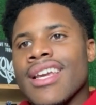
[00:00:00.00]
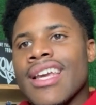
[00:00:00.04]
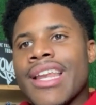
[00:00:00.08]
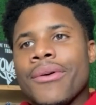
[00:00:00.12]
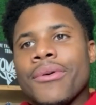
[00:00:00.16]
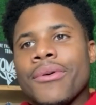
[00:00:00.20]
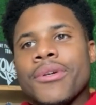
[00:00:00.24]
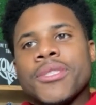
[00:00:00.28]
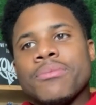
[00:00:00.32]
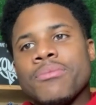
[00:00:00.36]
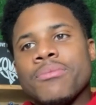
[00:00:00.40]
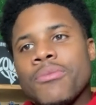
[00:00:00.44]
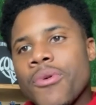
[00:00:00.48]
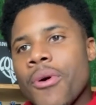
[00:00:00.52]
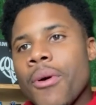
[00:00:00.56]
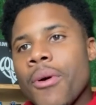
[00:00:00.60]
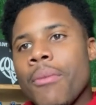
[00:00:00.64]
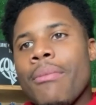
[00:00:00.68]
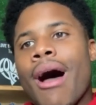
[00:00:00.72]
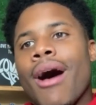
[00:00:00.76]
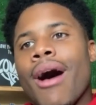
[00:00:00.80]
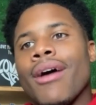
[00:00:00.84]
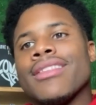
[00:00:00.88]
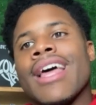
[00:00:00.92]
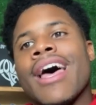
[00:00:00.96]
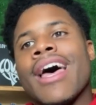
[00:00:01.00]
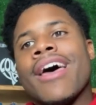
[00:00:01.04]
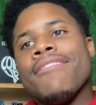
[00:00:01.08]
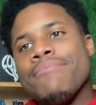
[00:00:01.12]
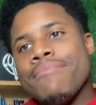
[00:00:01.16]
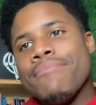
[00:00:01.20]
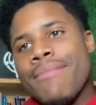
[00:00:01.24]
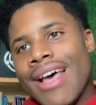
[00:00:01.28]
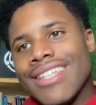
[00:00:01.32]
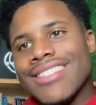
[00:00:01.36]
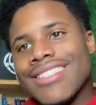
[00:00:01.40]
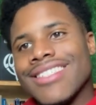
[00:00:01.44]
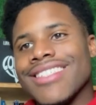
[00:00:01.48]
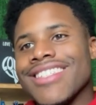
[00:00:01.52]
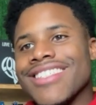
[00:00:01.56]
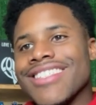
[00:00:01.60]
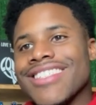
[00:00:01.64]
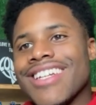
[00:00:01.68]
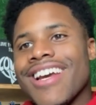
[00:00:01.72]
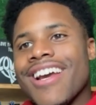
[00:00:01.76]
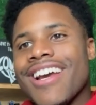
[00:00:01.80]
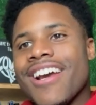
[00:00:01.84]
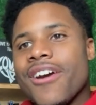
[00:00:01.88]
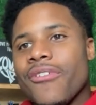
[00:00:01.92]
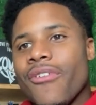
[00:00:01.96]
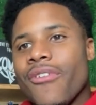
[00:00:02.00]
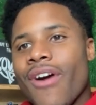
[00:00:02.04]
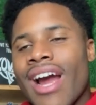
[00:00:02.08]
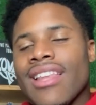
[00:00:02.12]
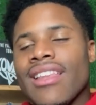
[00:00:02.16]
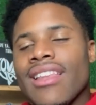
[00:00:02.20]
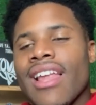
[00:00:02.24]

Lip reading: and it was more about that message, right?